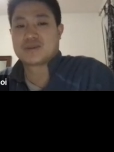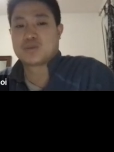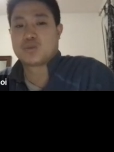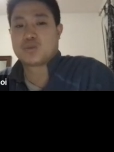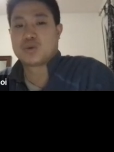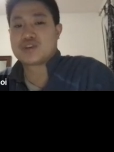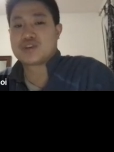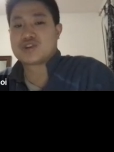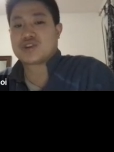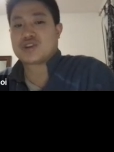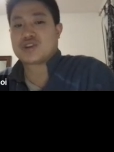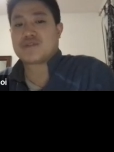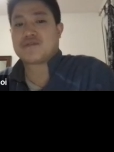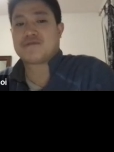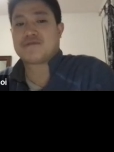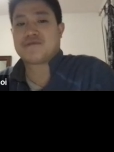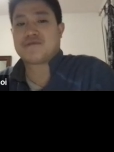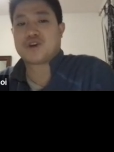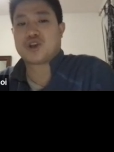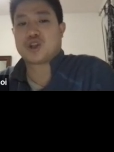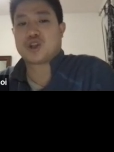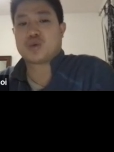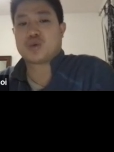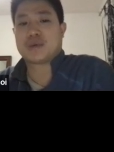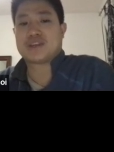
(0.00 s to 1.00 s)
Which of the
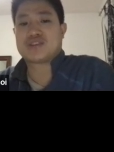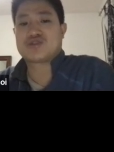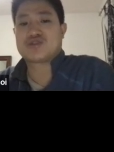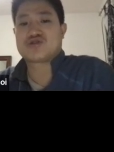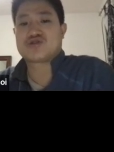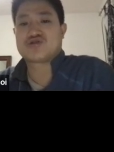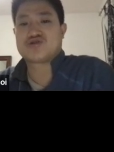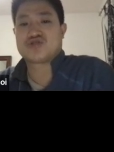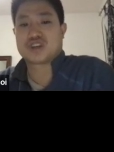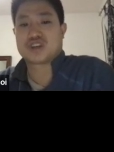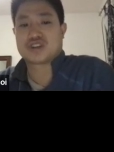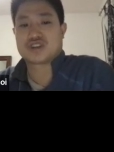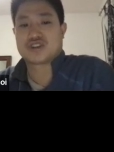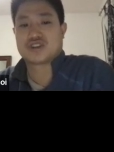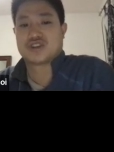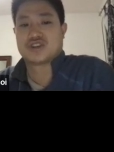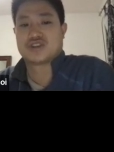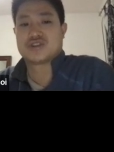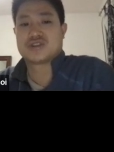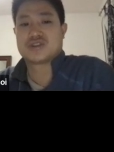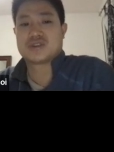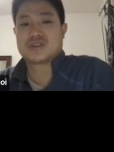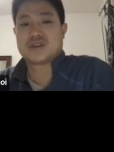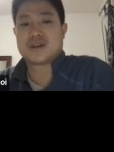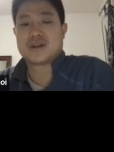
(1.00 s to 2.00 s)
following
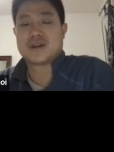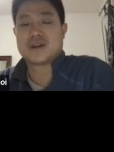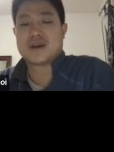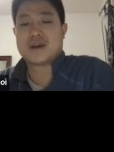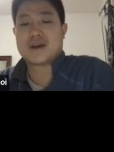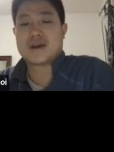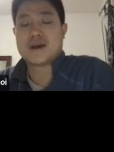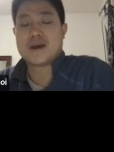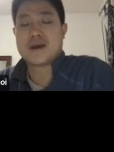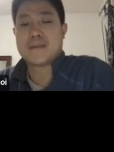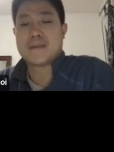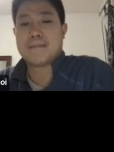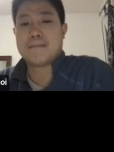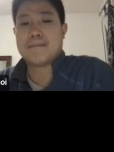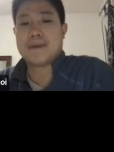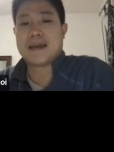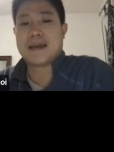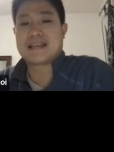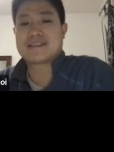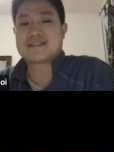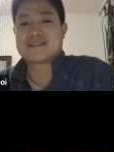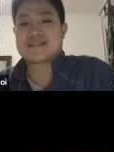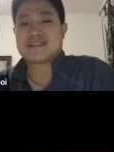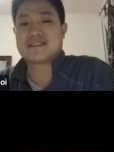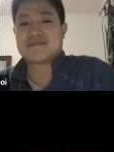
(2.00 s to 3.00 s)
structures
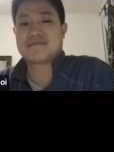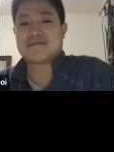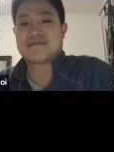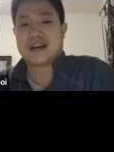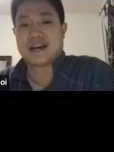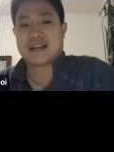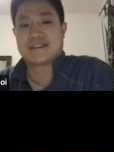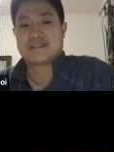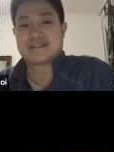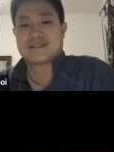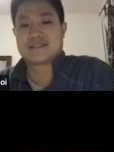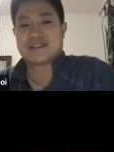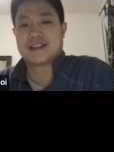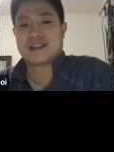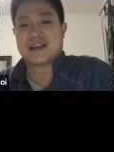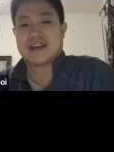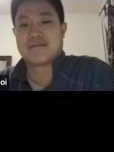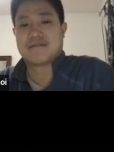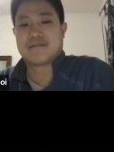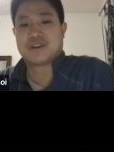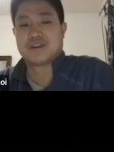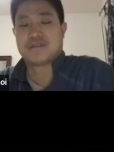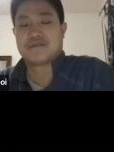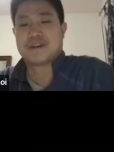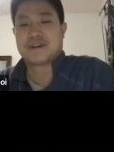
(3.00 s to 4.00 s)
best defines the
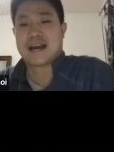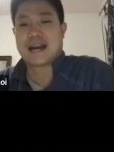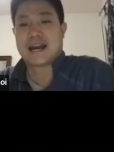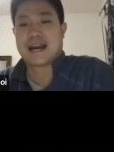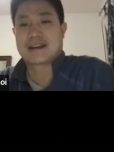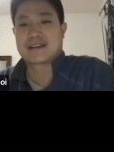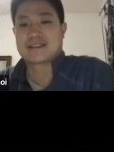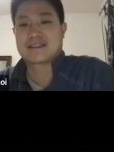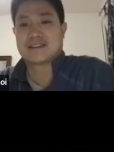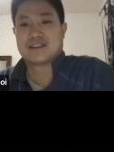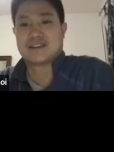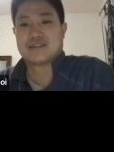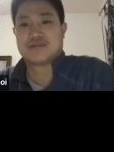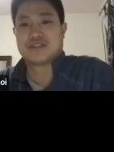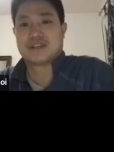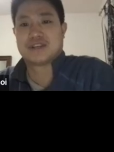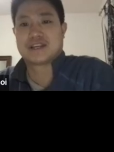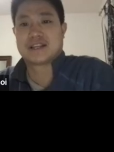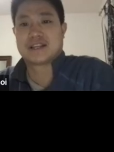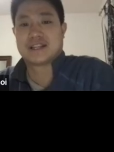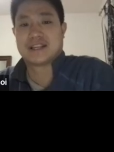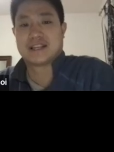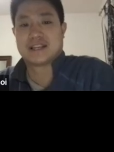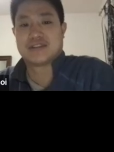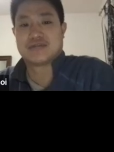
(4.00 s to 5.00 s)
level of axillary
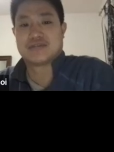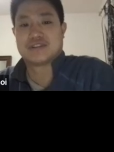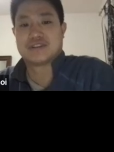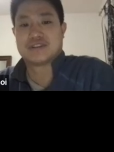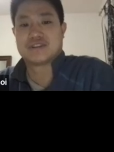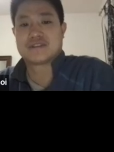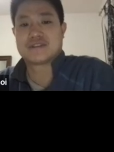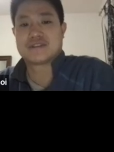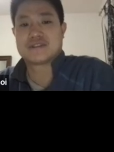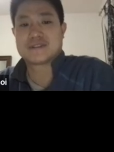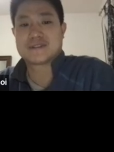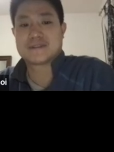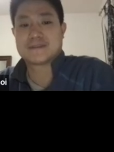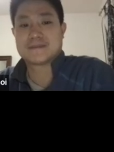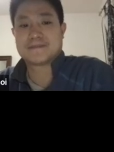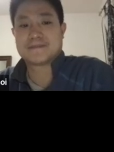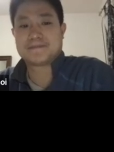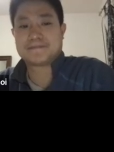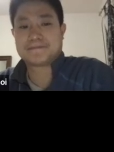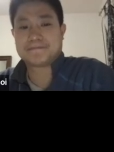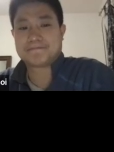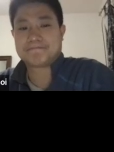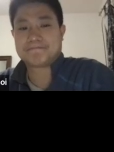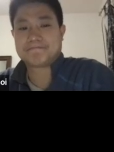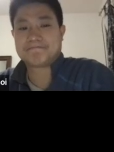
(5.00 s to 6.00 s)
clearance?
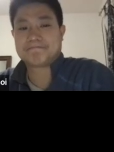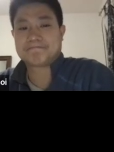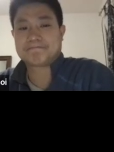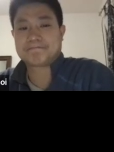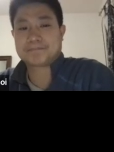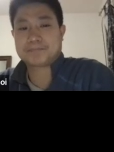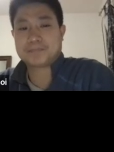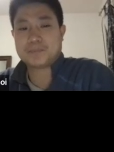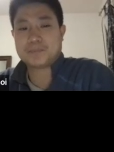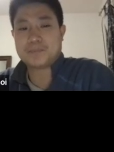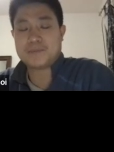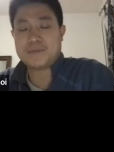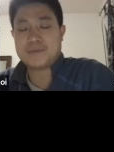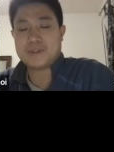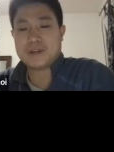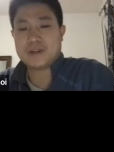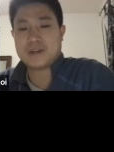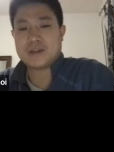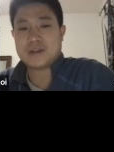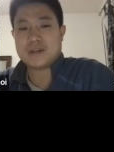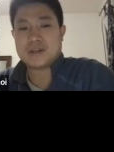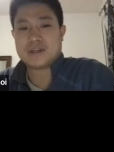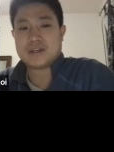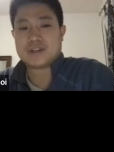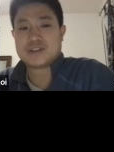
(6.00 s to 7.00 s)

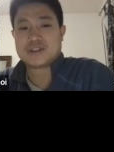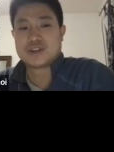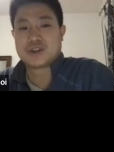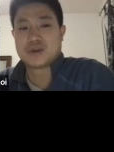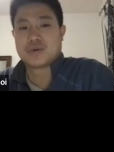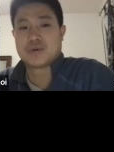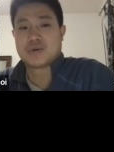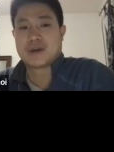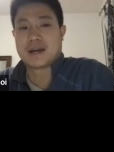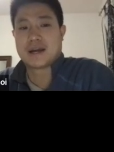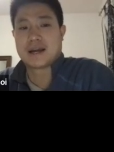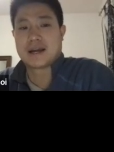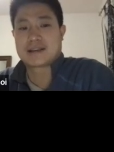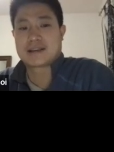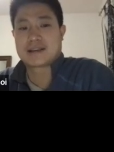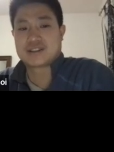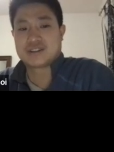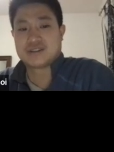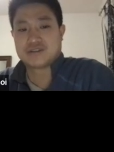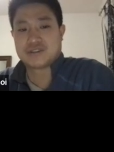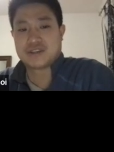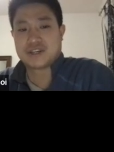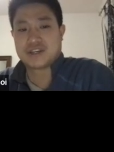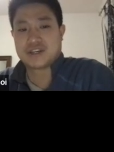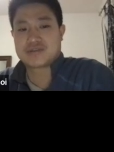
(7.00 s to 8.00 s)
So
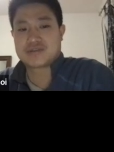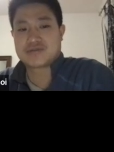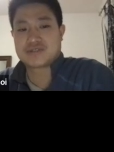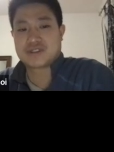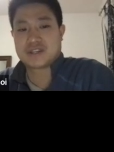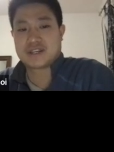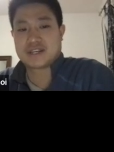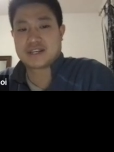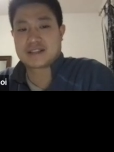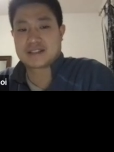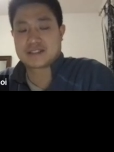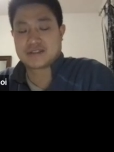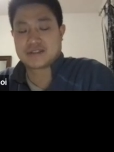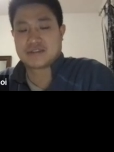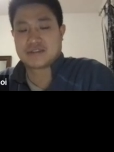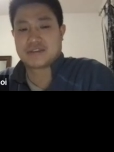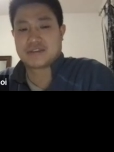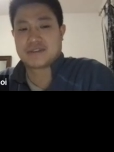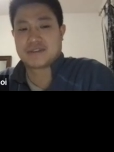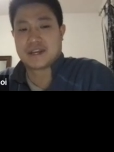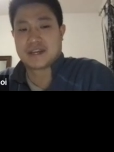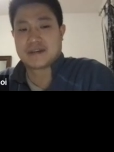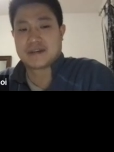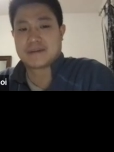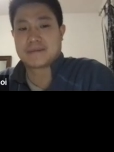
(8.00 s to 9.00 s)
axillary artery, axillary
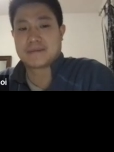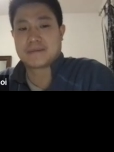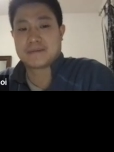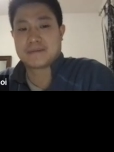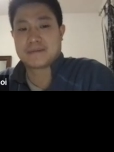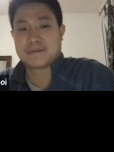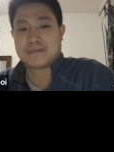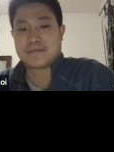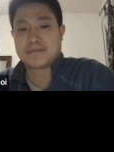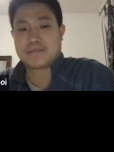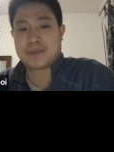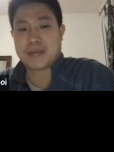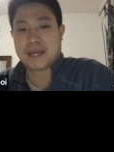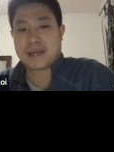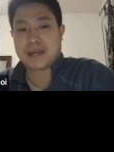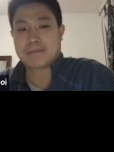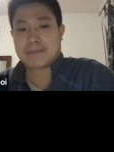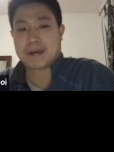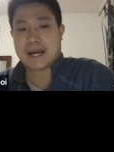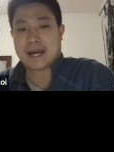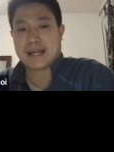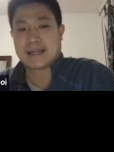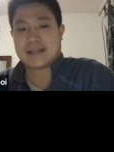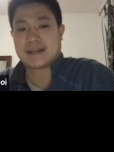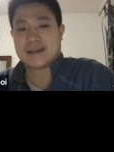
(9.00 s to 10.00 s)
vein, pec
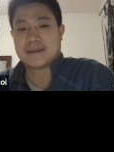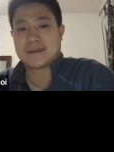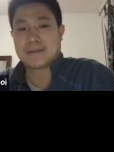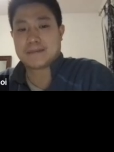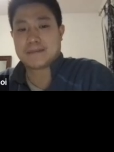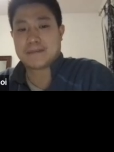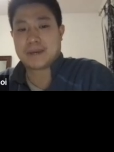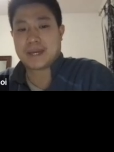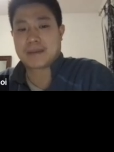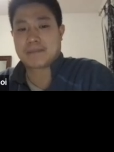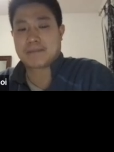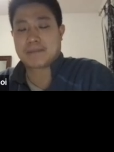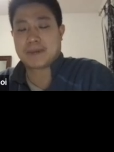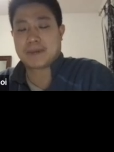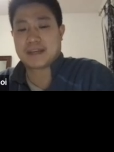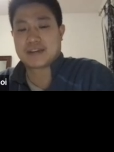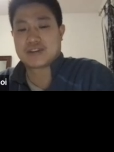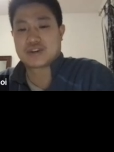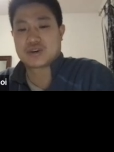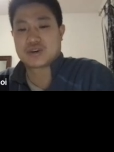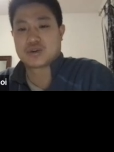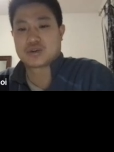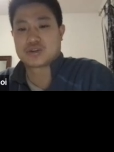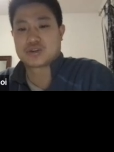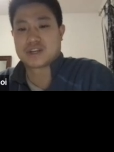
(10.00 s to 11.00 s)
minor, pec
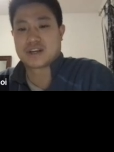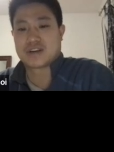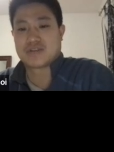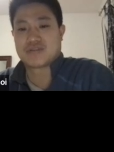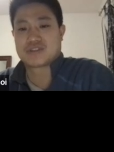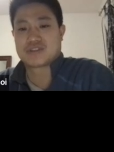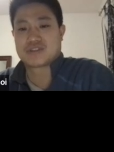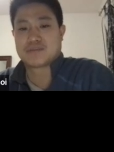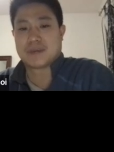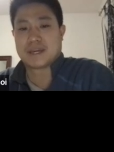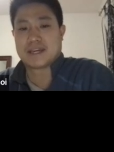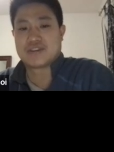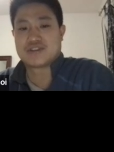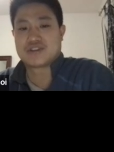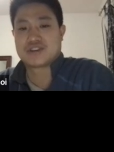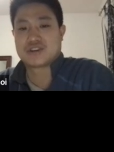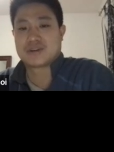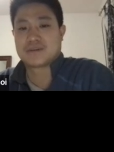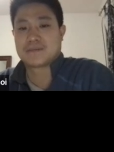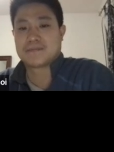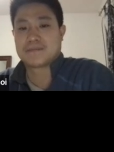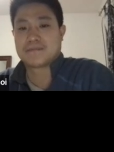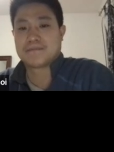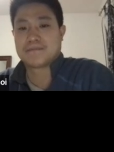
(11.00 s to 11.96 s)
major, or teres major.